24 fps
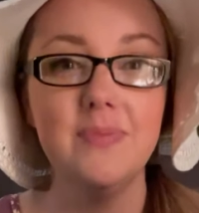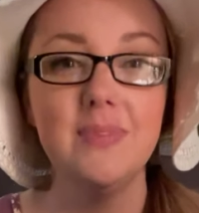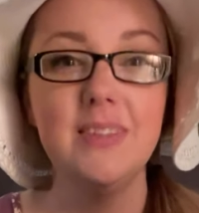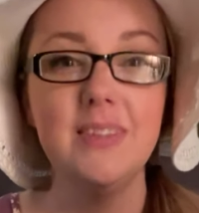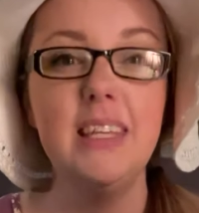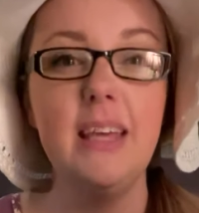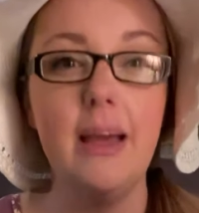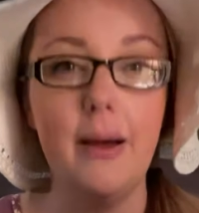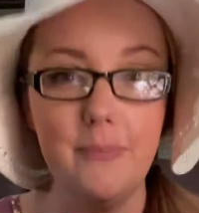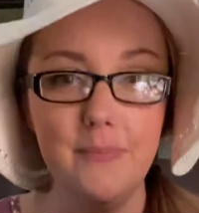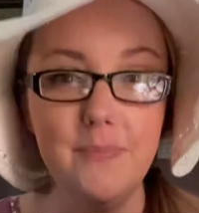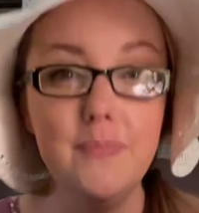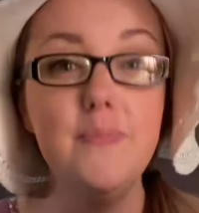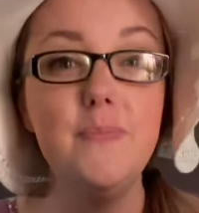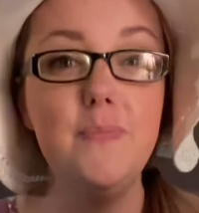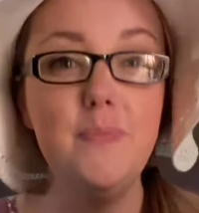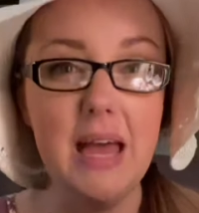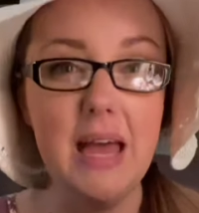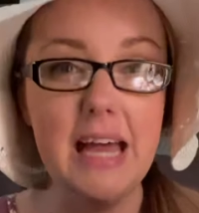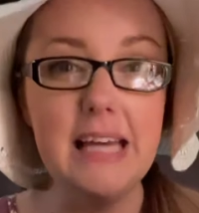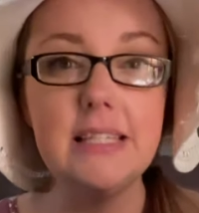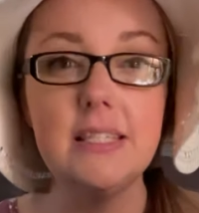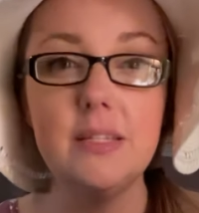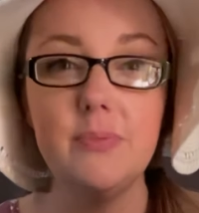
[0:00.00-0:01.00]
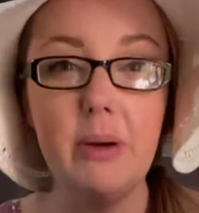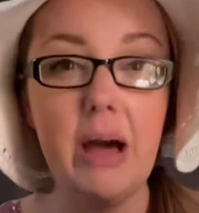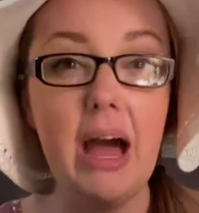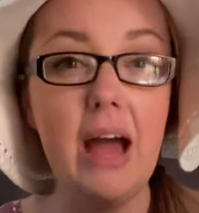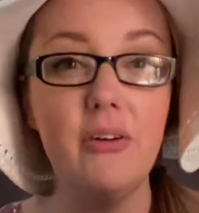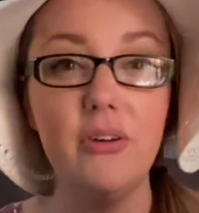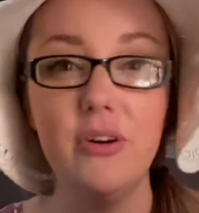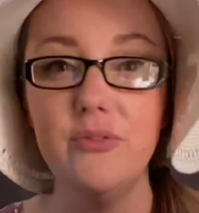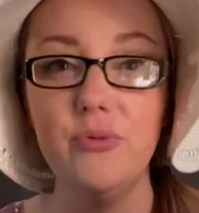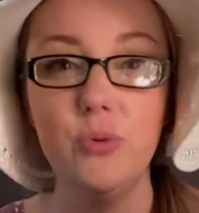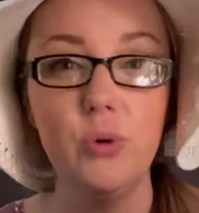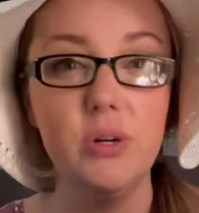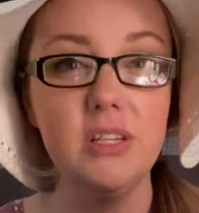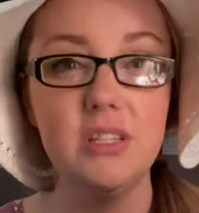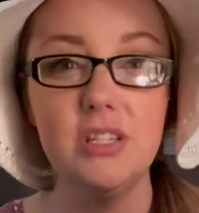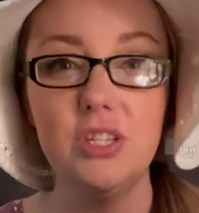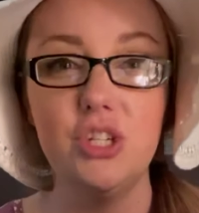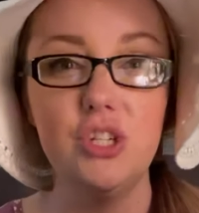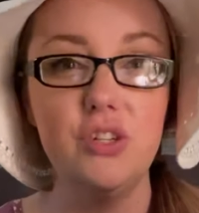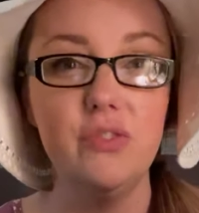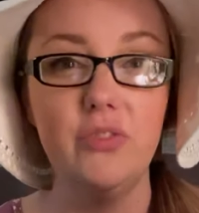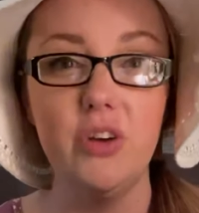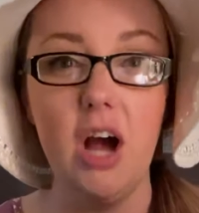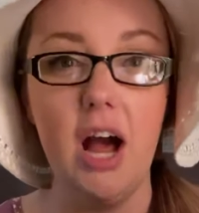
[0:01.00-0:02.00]
Yeah, best pirate voice that
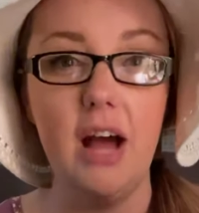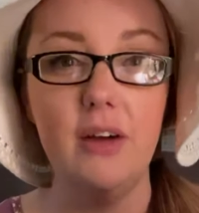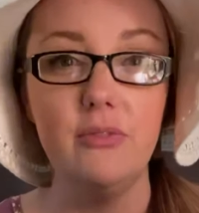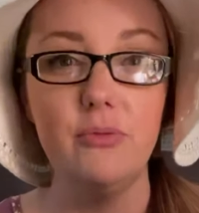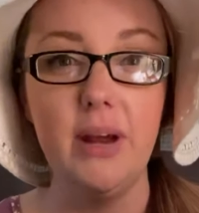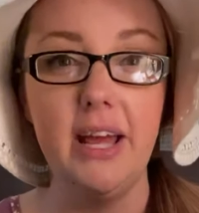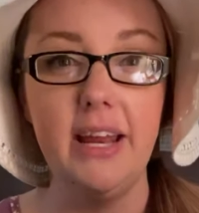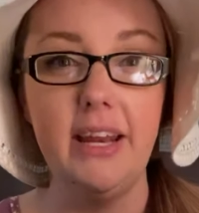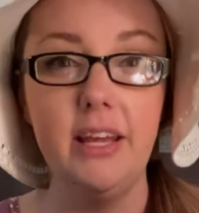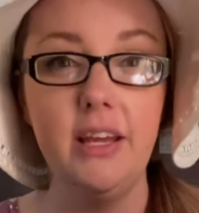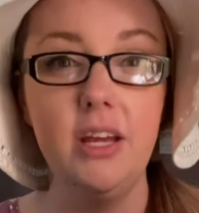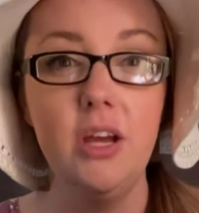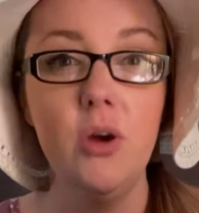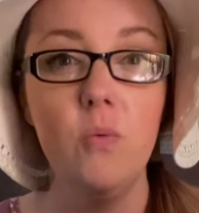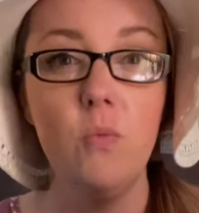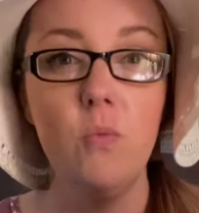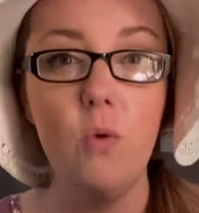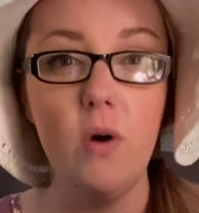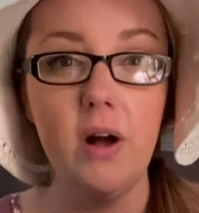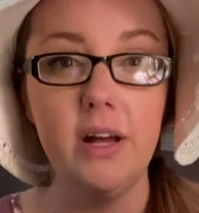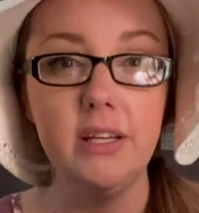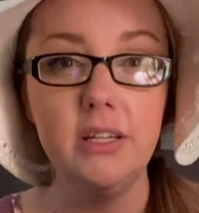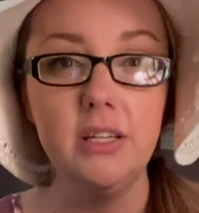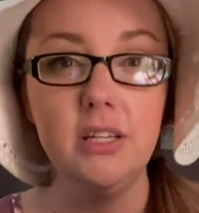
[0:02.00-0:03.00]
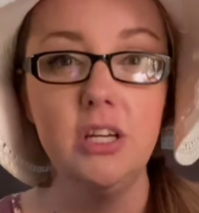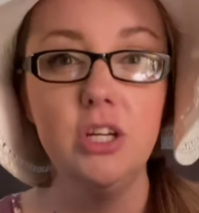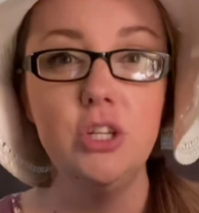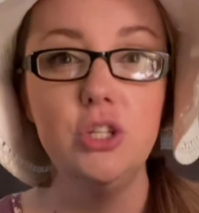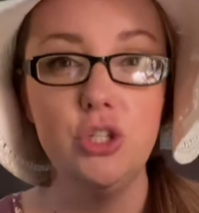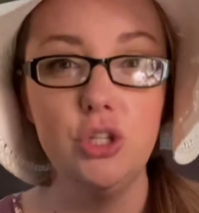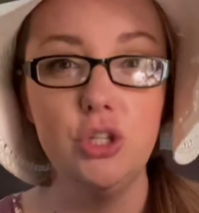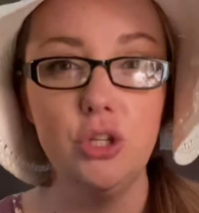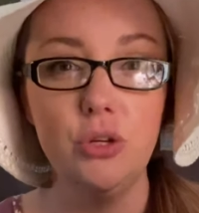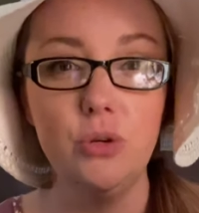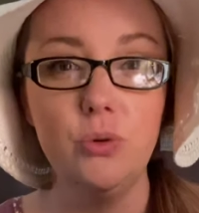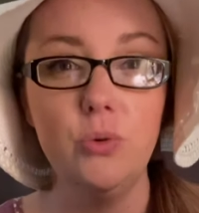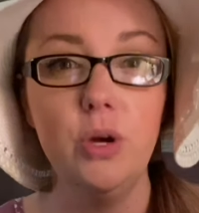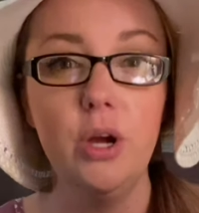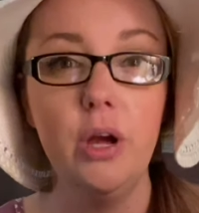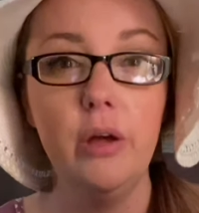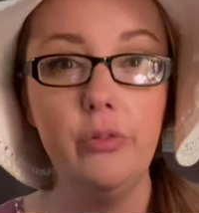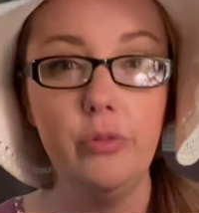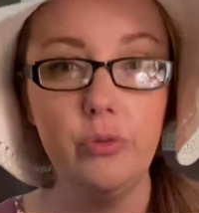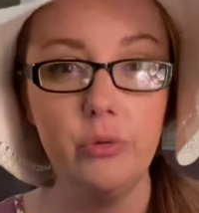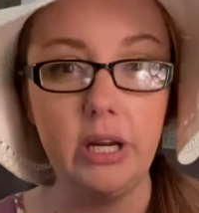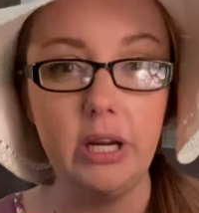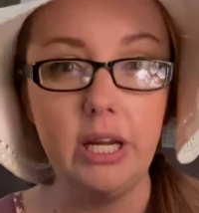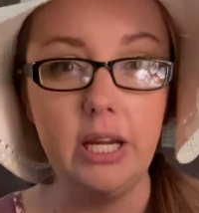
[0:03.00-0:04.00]
you've got. Ready? 1, 2,
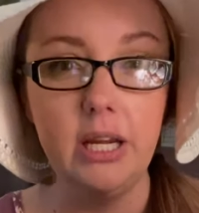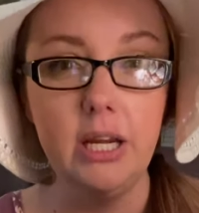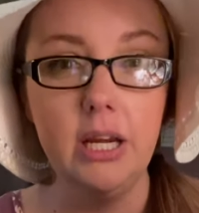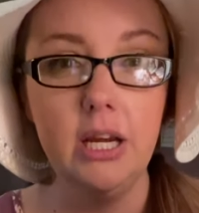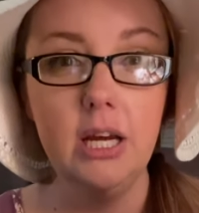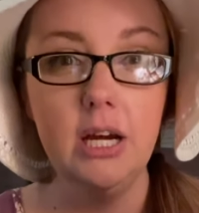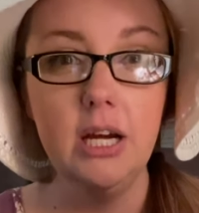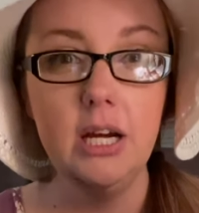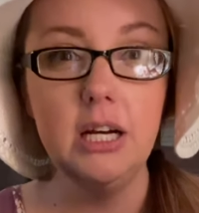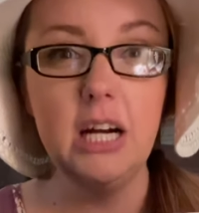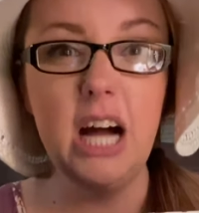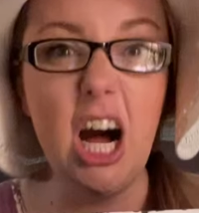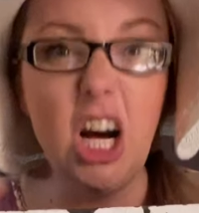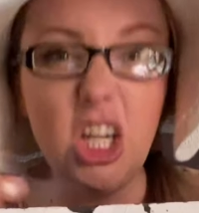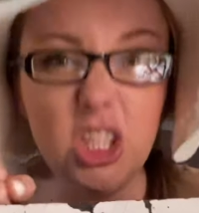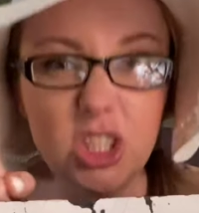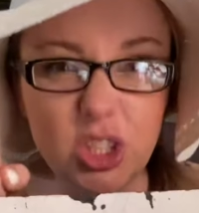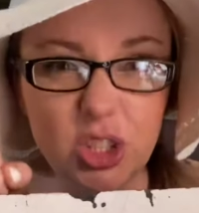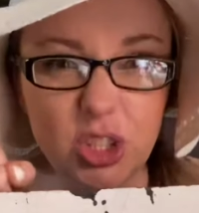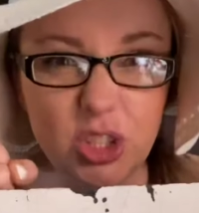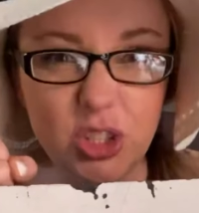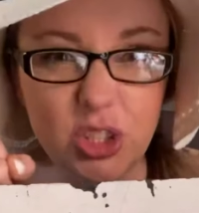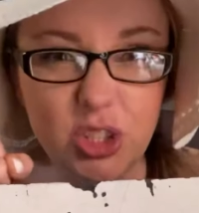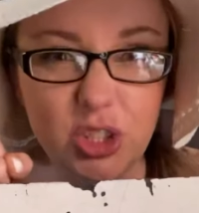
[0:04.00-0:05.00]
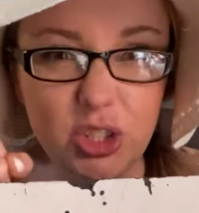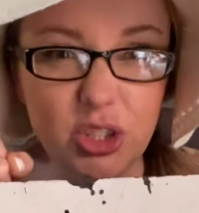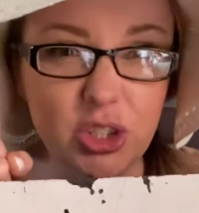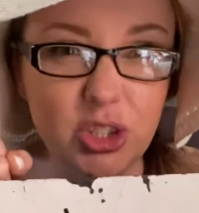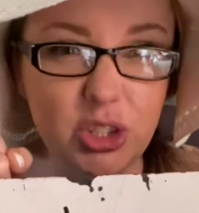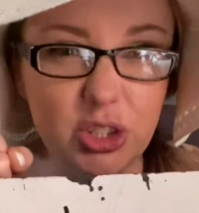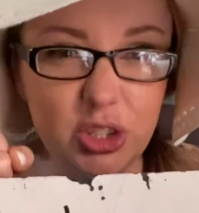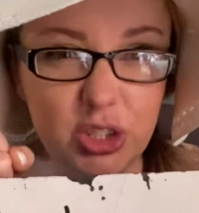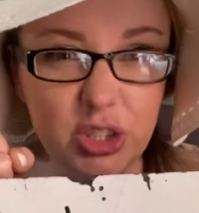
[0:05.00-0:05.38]
3. Arr.